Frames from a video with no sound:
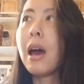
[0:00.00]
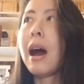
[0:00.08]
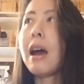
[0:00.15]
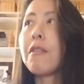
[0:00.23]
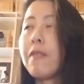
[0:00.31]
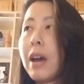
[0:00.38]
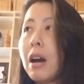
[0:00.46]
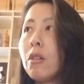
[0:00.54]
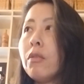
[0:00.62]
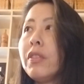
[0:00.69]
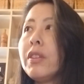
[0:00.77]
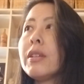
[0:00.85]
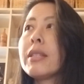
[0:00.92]
I
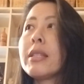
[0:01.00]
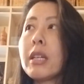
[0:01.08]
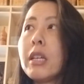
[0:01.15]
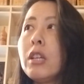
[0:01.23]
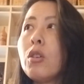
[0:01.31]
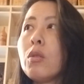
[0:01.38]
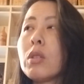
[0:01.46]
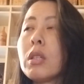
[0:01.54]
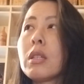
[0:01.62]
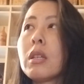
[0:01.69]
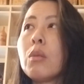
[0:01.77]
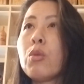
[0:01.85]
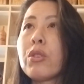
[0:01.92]
found that the sticky note
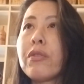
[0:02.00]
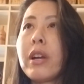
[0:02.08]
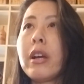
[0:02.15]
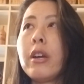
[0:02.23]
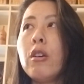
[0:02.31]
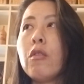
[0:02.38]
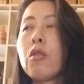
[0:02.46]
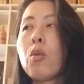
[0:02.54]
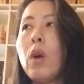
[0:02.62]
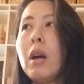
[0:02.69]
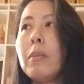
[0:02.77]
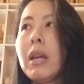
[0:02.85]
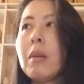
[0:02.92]
system was very
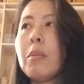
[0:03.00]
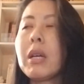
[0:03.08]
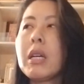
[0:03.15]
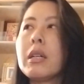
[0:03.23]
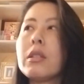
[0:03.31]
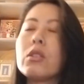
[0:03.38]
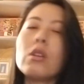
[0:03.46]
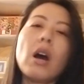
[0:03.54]
overwhelming because